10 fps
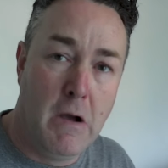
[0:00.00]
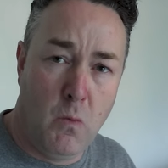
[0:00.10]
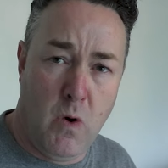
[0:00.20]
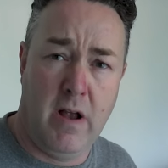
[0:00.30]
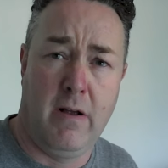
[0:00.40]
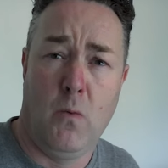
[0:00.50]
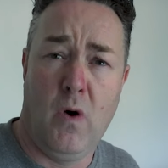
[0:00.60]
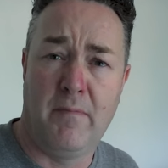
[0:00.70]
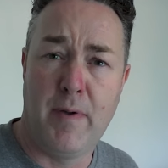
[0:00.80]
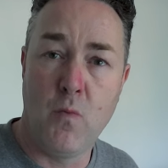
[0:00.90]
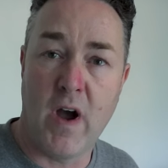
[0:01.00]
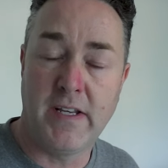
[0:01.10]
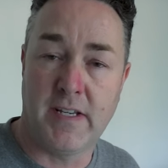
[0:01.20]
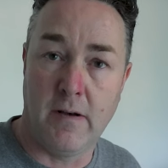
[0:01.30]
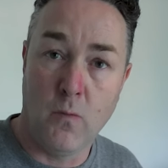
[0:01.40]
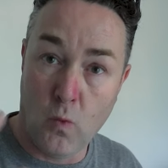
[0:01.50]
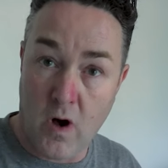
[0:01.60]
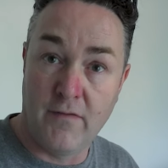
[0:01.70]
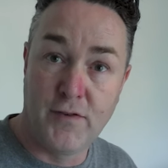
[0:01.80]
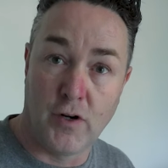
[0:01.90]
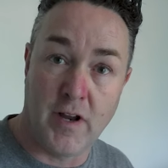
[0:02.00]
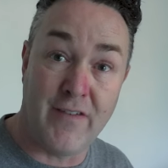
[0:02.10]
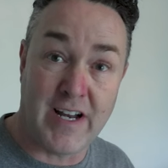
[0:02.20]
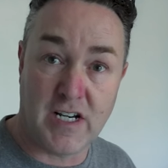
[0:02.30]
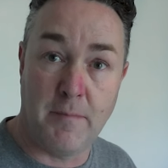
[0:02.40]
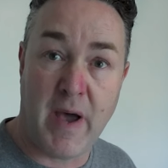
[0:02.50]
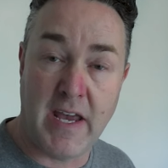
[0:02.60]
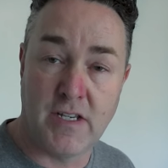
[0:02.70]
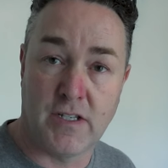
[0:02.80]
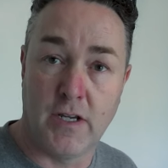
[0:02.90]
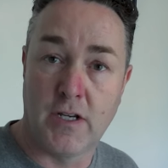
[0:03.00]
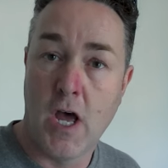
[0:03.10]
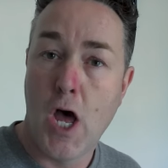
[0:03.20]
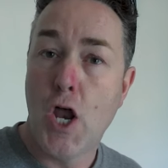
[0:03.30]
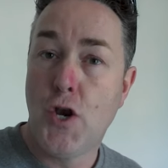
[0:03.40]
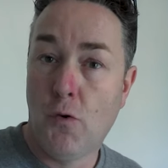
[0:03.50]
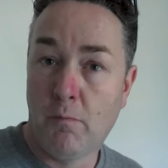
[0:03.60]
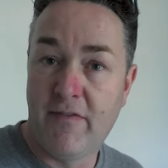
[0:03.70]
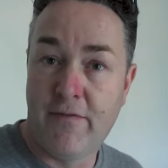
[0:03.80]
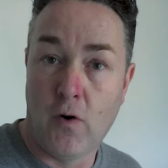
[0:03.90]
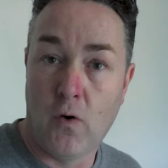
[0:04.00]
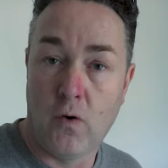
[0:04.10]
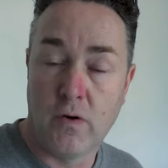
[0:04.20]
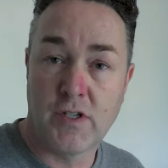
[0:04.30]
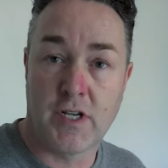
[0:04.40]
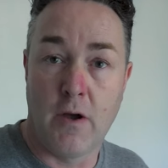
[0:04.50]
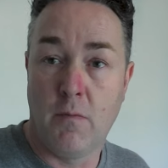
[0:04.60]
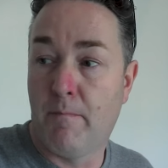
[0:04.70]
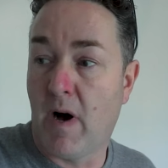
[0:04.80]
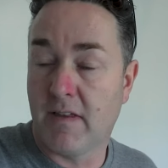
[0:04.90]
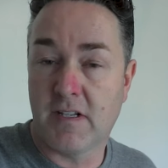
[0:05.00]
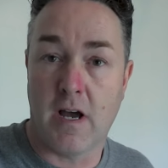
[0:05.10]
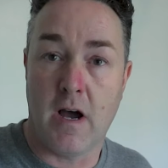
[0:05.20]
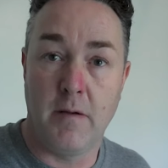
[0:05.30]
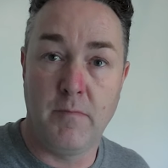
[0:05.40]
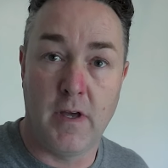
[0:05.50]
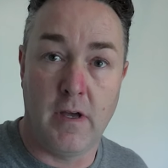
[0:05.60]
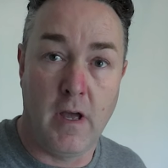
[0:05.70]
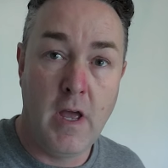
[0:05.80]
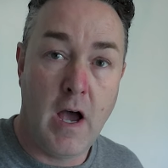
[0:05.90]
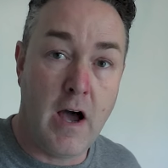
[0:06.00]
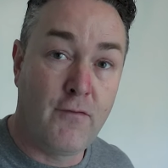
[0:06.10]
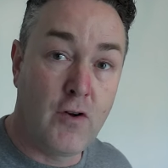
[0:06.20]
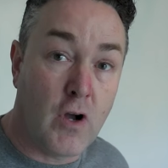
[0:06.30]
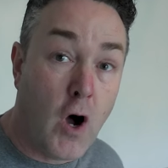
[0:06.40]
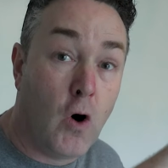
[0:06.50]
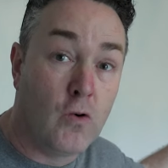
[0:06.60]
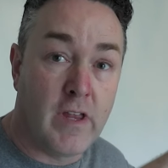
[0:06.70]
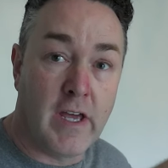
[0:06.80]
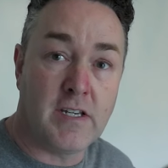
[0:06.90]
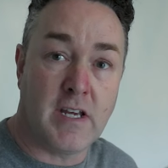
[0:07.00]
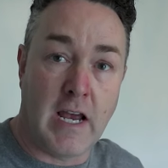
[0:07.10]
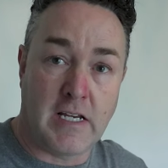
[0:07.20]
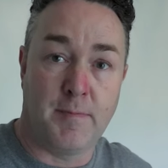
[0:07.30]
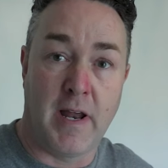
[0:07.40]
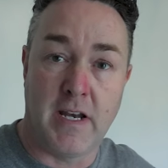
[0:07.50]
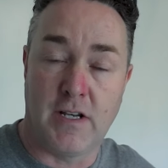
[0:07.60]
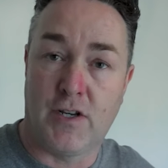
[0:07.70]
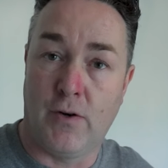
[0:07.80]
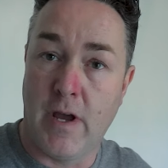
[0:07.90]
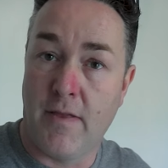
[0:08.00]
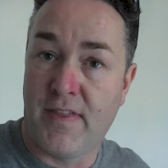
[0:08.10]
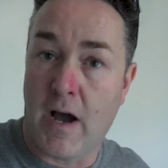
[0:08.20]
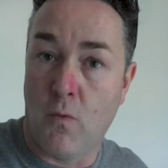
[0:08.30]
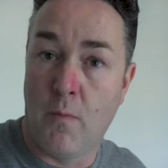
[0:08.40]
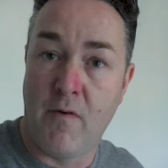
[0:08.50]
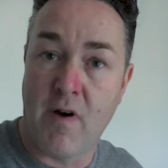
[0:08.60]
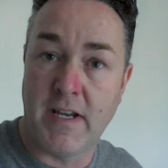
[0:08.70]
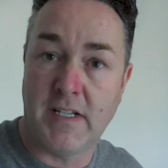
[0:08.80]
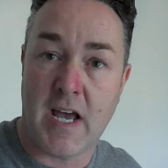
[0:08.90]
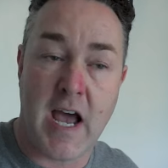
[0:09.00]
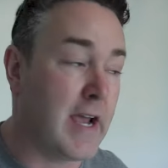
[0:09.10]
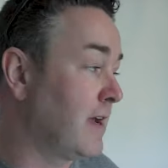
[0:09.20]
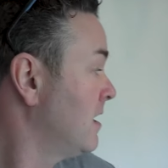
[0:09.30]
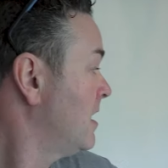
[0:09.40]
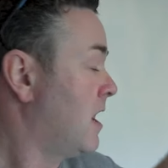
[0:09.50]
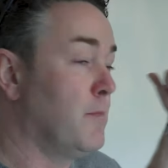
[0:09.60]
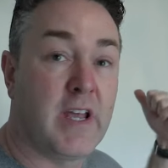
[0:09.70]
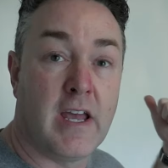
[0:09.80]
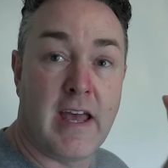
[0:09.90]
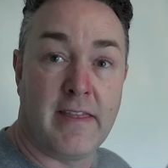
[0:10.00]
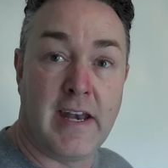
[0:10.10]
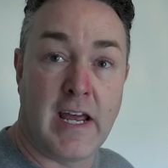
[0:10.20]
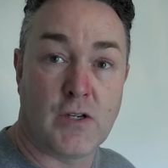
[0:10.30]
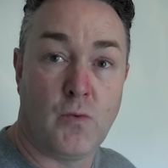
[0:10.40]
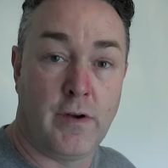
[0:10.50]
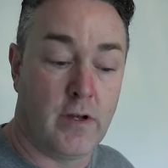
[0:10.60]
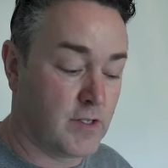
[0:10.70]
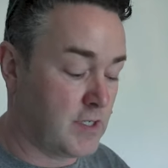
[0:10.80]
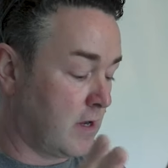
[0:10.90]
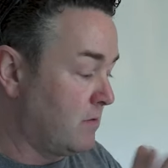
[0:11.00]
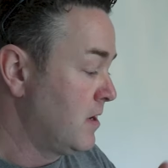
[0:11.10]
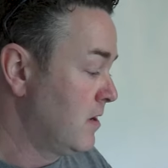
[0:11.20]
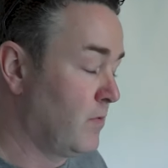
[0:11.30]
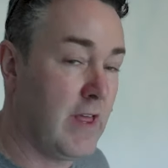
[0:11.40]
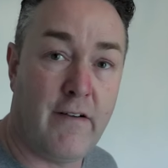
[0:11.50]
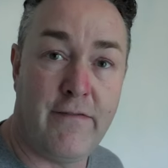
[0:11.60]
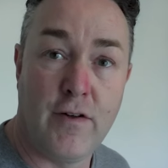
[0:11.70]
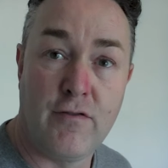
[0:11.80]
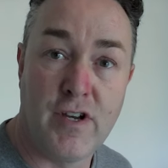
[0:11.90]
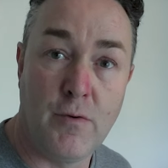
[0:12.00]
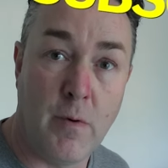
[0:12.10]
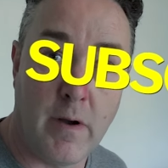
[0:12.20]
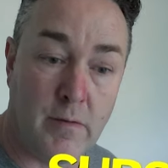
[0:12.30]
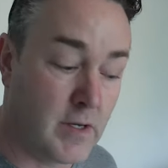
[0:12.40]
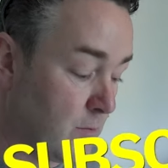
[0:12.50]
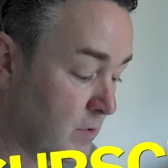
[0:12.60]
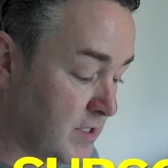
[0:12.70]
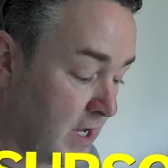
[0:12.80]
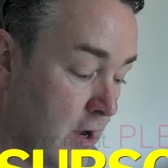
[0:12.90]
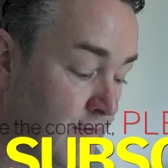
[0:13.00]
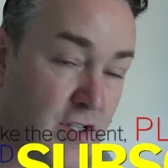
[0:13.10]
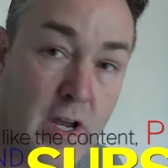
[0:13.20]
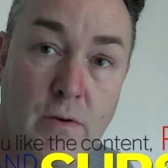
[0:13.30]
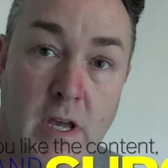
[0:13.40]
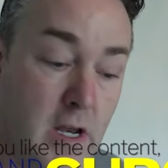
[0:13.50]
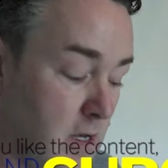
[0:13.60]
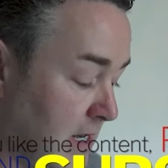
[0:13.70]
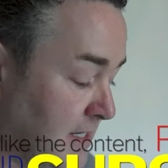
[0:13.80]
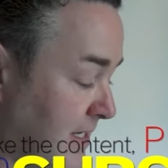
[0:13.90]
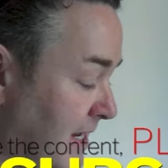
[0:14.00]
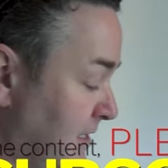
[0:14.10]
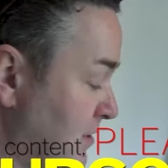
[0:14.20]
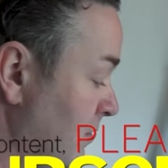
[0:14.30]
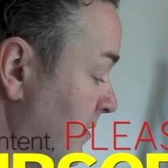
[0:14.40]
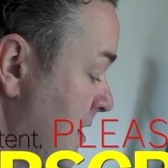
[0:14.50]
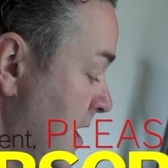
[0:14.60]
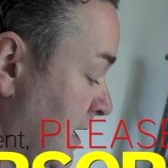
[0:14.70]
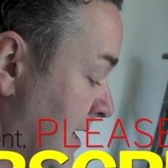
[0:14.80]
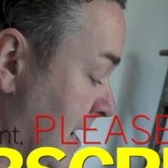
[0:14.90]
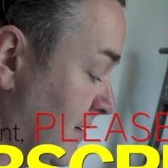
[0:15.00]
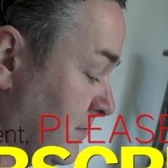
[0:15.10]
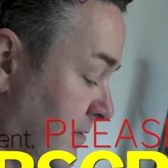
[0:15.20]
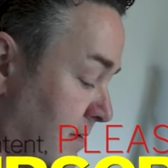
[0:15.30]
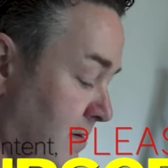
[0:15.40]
while I've been waiting, what I've done, I've actually pasted number 4. So by the time that I've hung this, explained it to you, that will be ready to hang and we can get the next one on. So without further ado, don't want it over soaking. Let's get it on. Now,